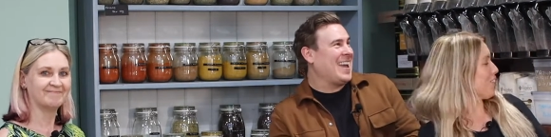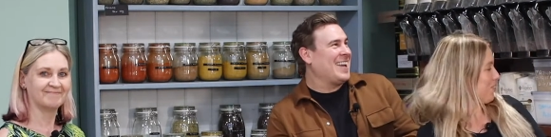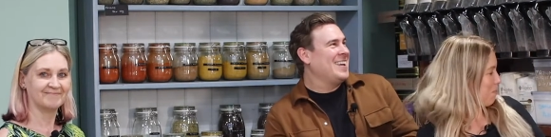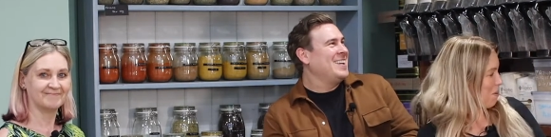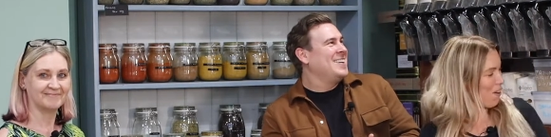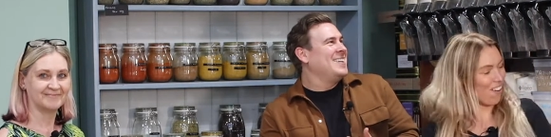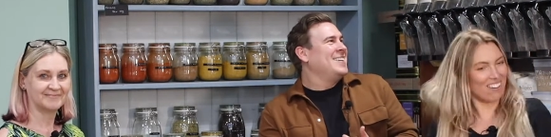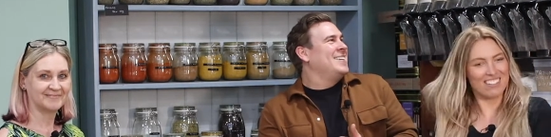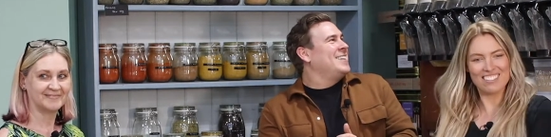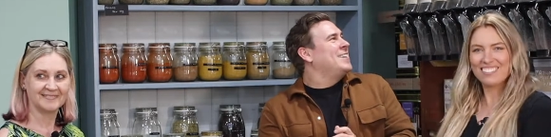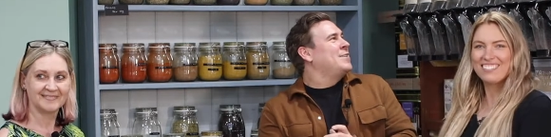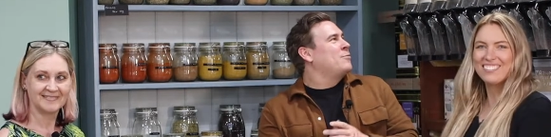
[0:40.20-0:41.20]
Speaker 1: yeah. jars
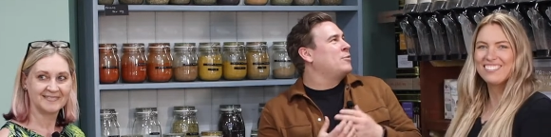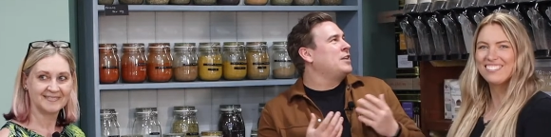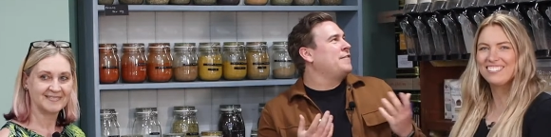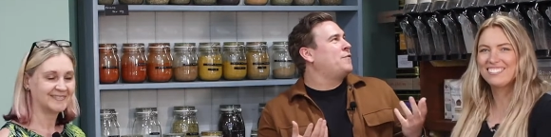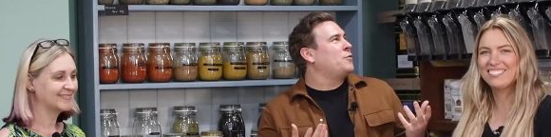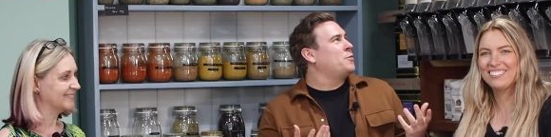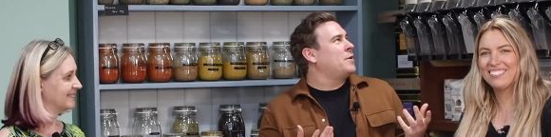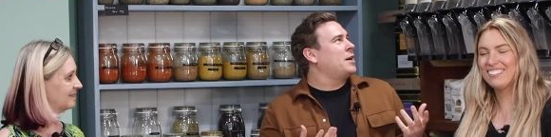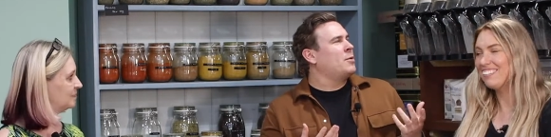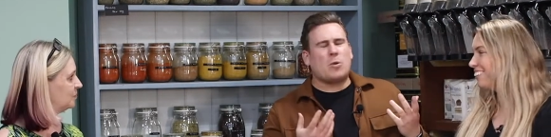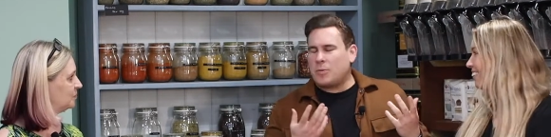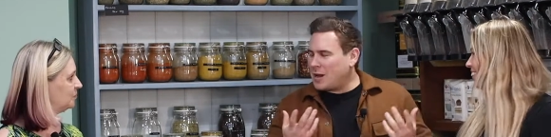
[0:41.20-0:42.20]
behind us. Refill.
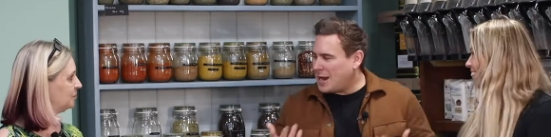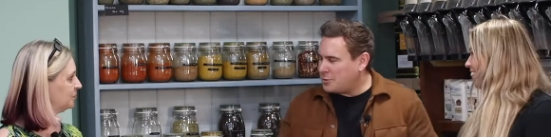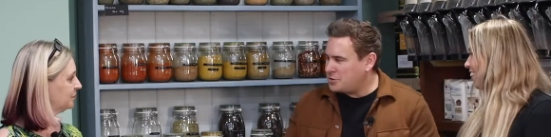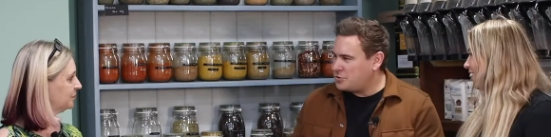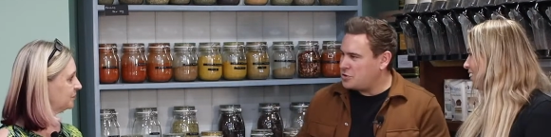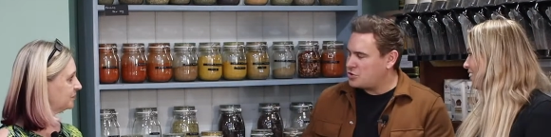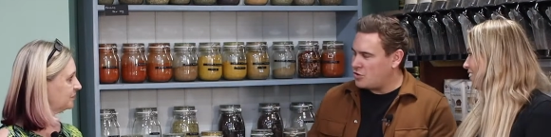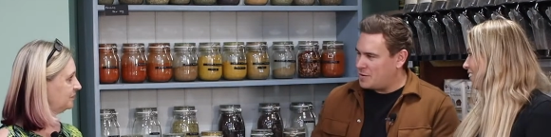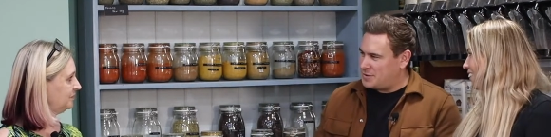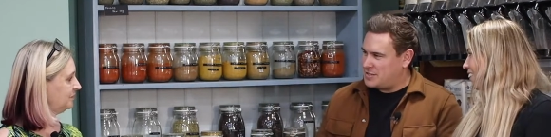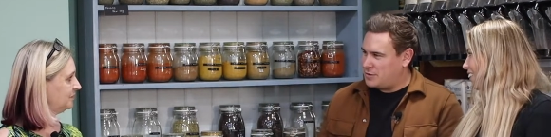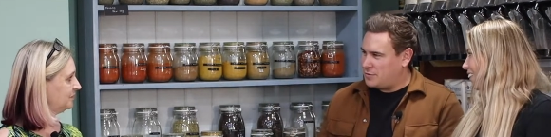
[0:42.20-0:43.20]
Uh, what, how do you
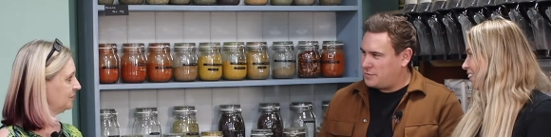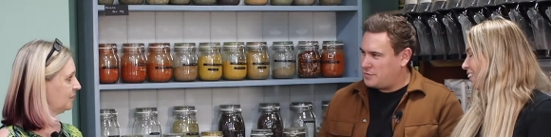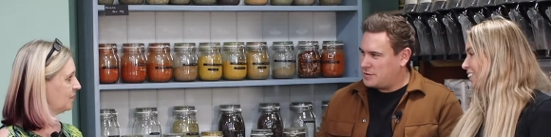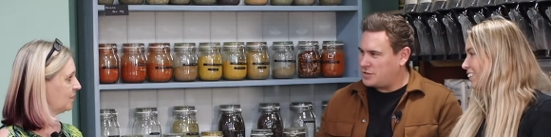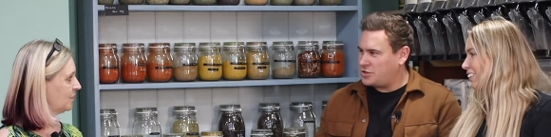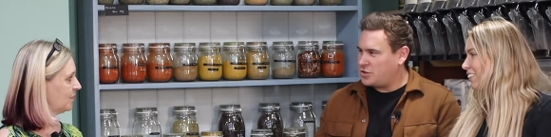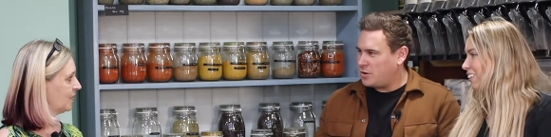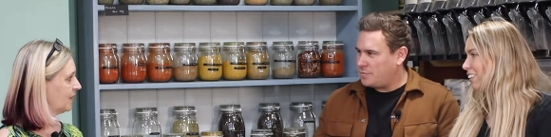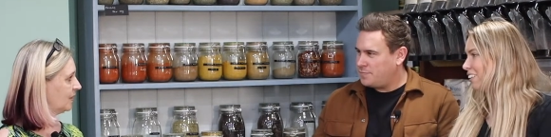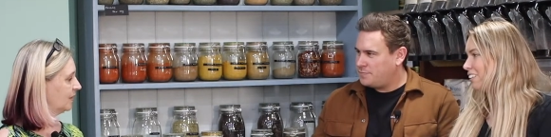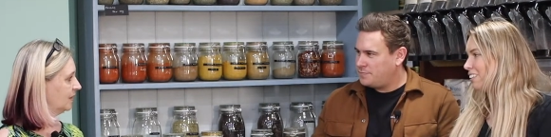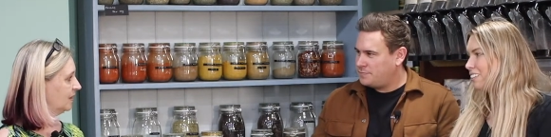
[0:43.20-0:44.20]
describe yourself as a shop?
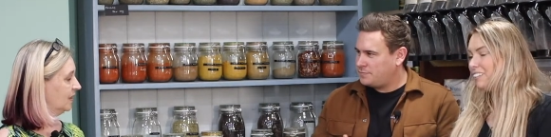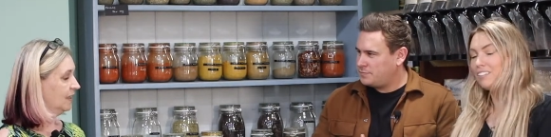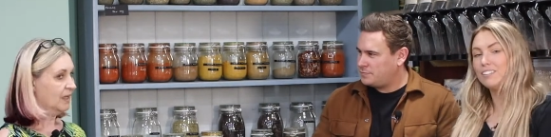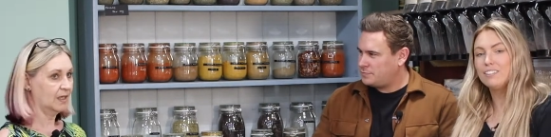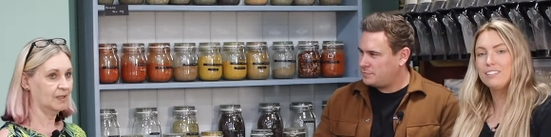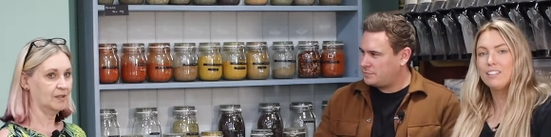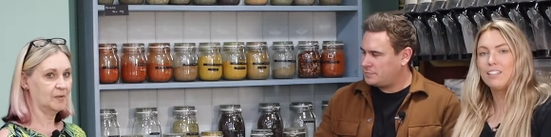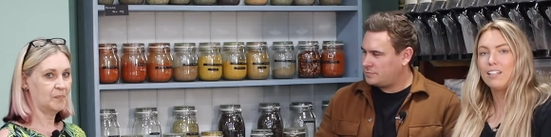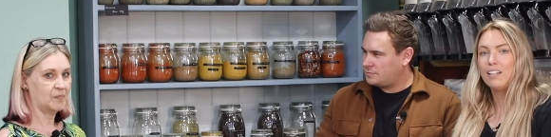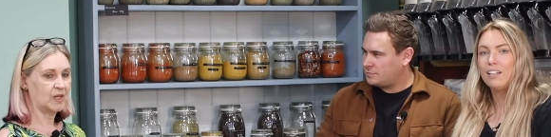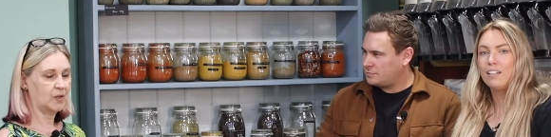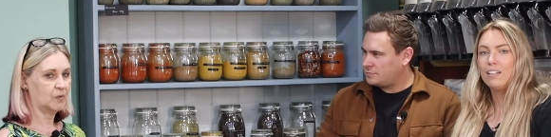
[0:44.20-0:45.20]

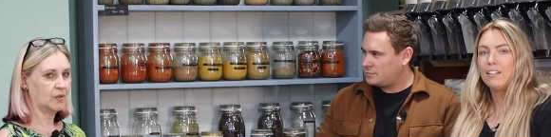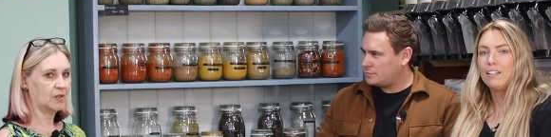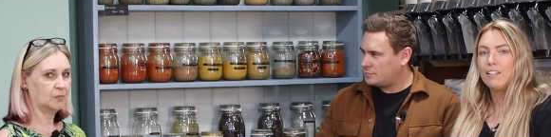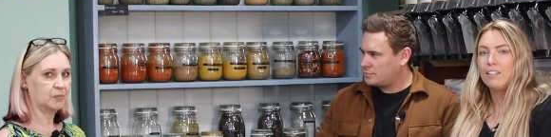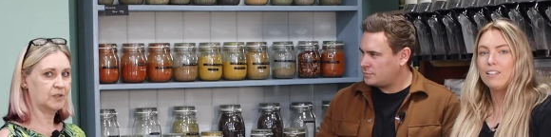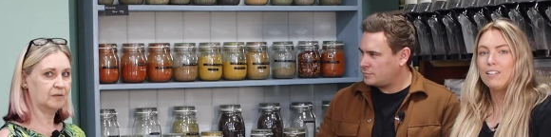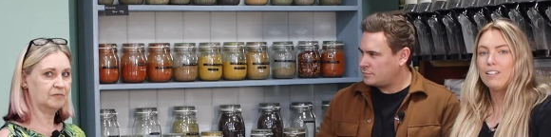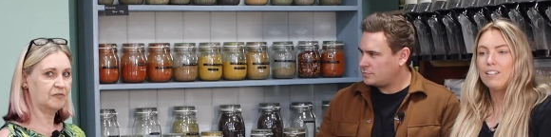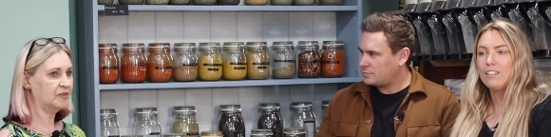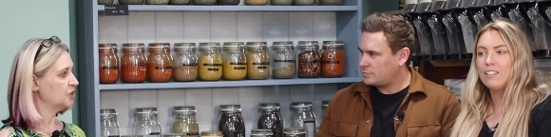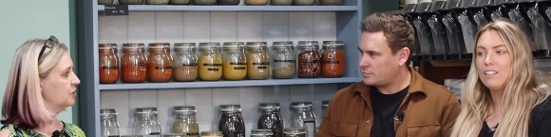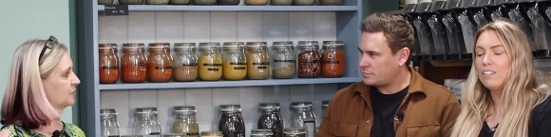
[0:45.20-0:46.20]
Speaker 2: Um, we're
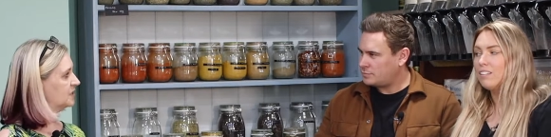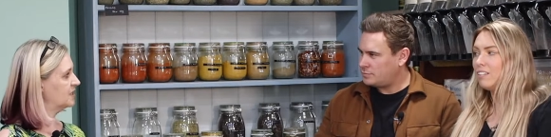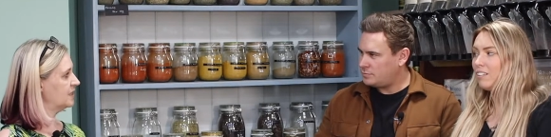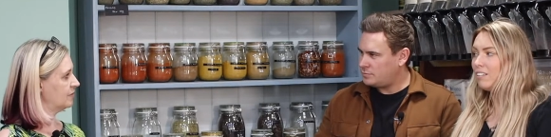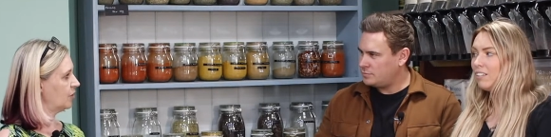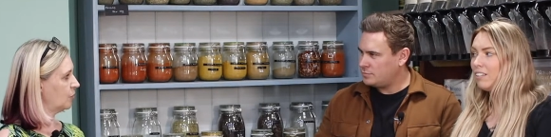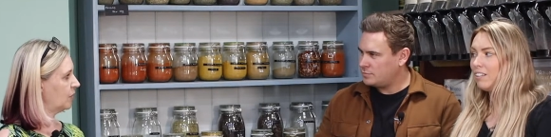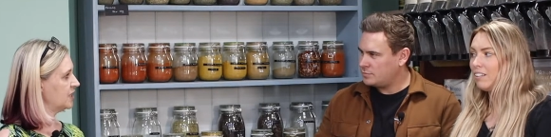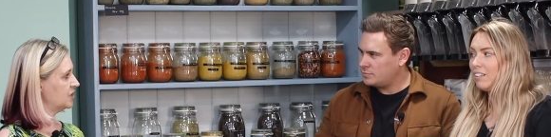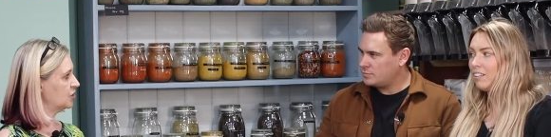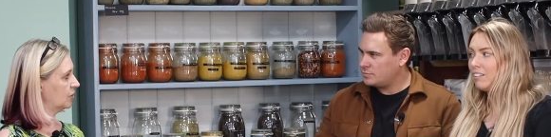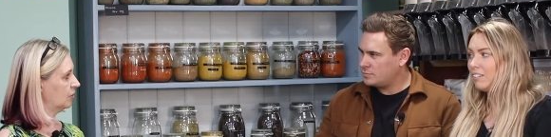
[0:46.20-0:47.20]
referred to as a zero
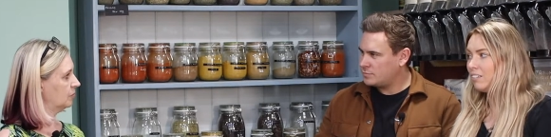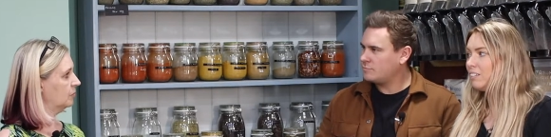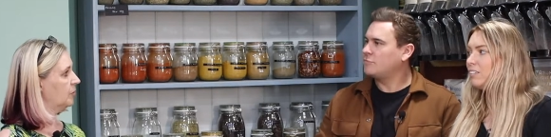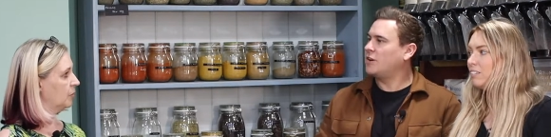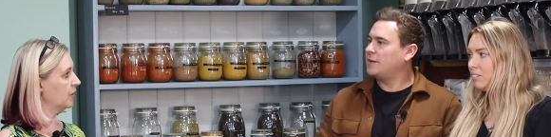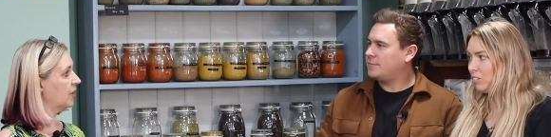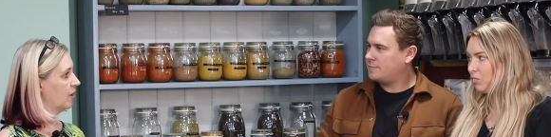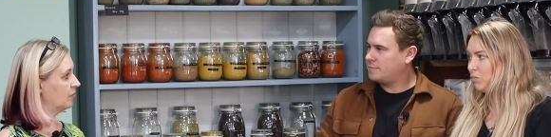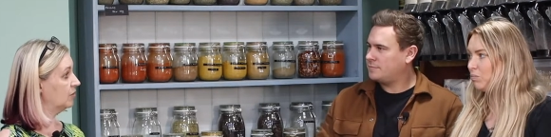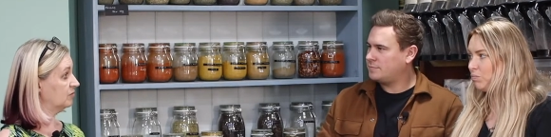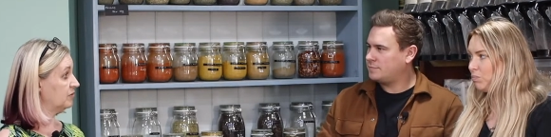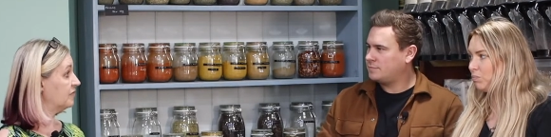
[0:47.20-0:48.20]
waste shop, but right. we
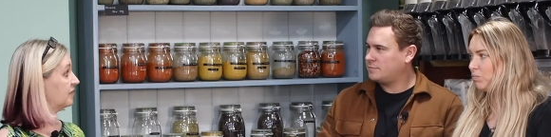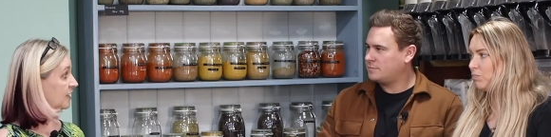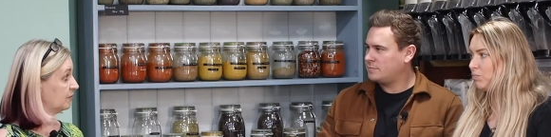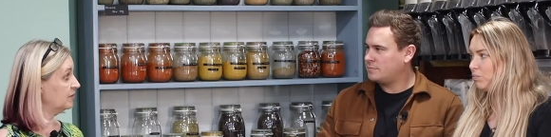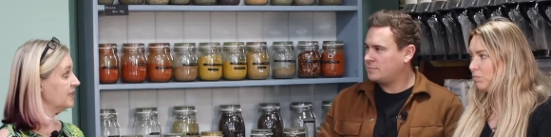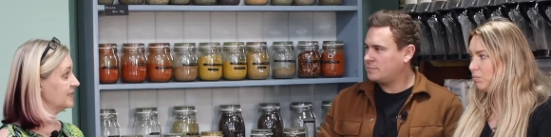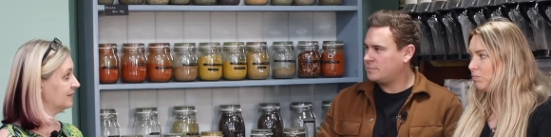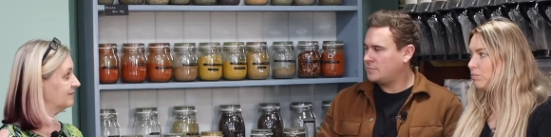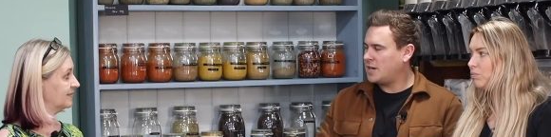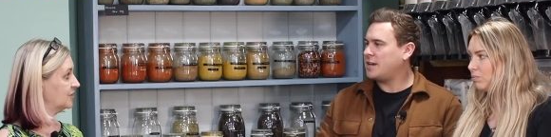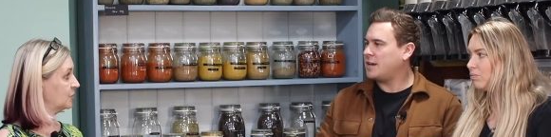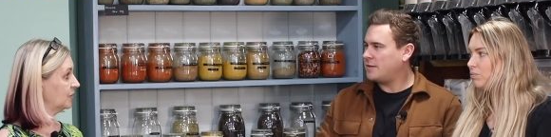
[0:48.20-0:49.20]
are a refillery
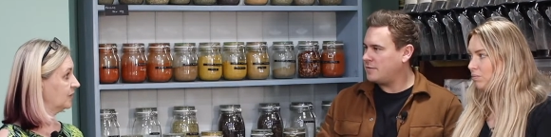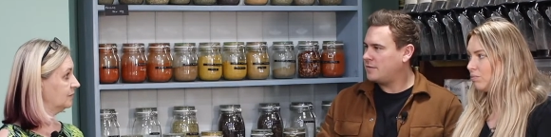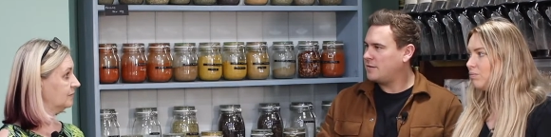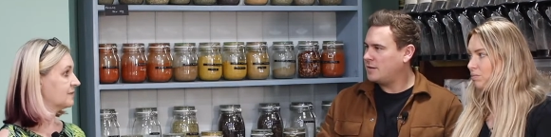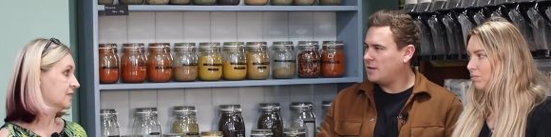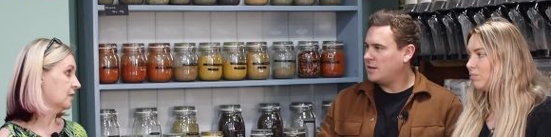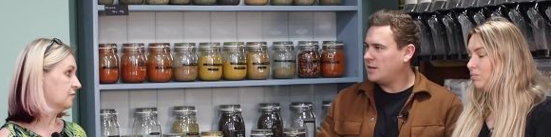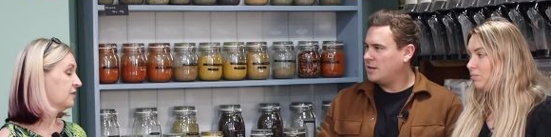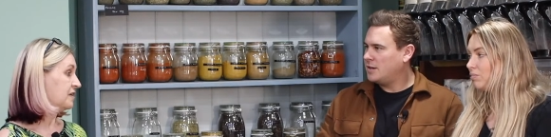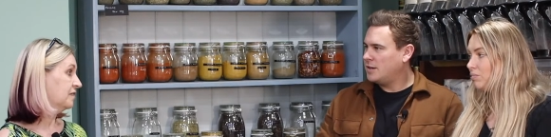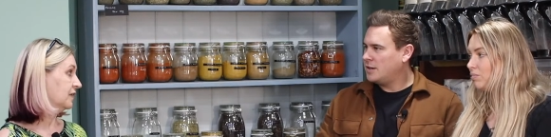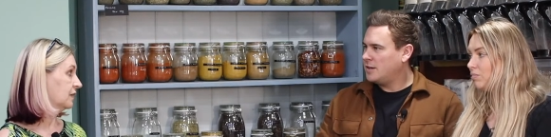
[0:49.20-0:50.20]
yeah, as well. So
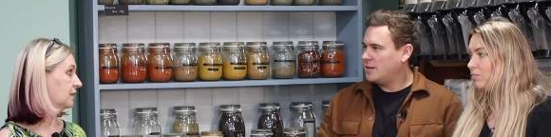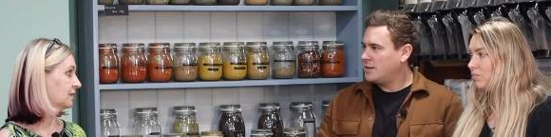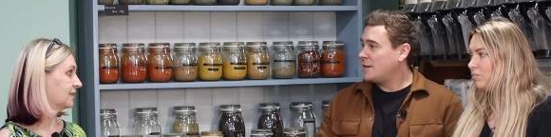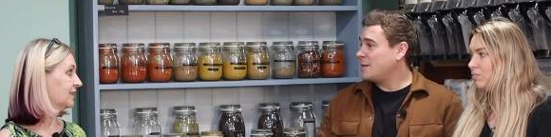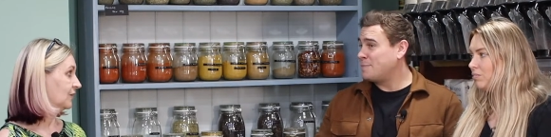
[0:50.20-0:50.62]
refill,